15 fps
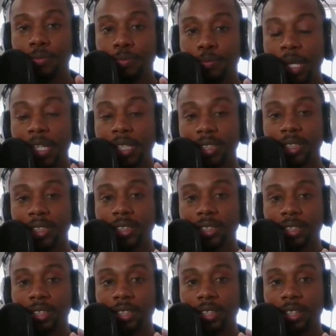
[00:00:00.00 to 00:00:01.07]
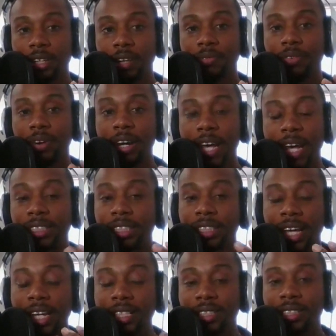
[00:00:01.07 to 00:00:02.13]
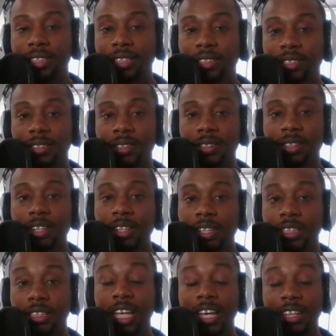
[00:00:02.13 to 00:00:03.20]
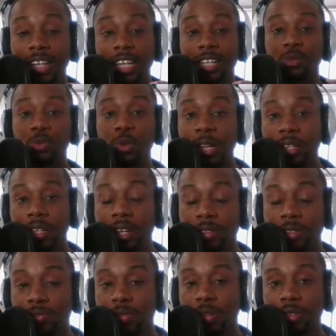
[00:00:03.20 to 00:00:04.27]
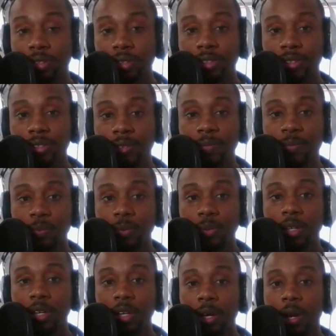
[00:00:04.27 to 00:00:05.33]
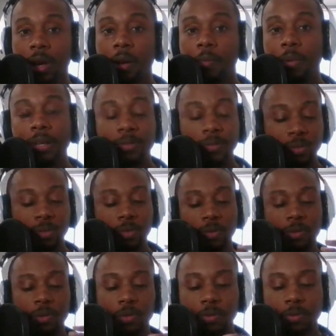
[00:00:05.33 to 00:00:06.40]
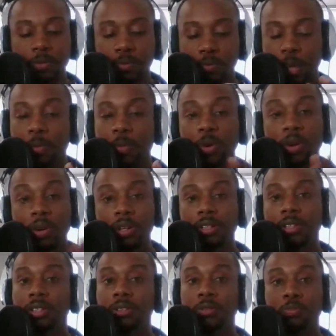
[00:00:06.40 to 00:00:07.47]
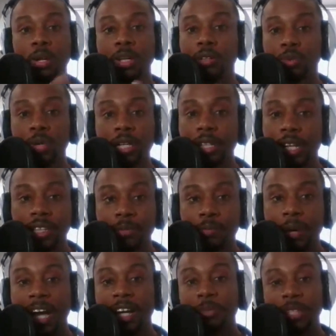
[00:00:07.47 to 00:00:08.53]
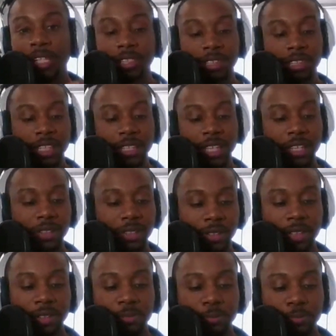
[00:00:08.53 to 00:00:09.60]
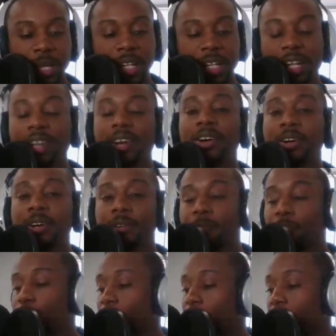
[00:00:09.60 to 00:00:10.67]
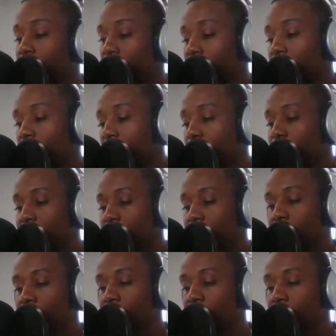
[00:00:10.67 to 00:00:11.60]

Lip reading: piece of our education, is that, like, rent comes first. But people put rent at the bottom because, like, the minute they heard that the government